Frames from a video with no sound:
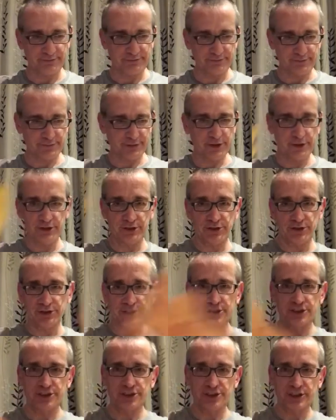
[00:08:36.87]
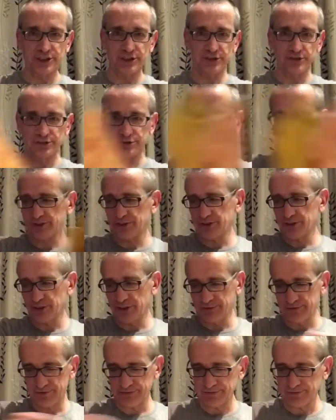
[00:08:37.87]
these are just shields and
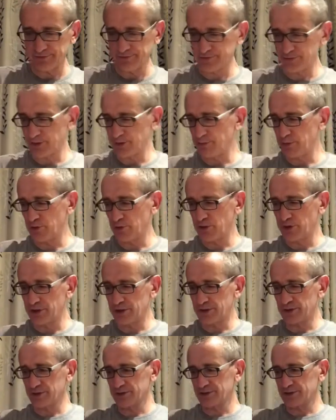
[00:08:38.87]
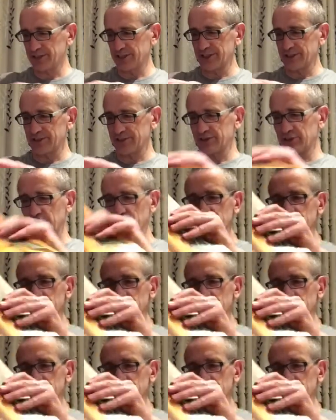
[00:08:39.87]
stuff. The board looks like so.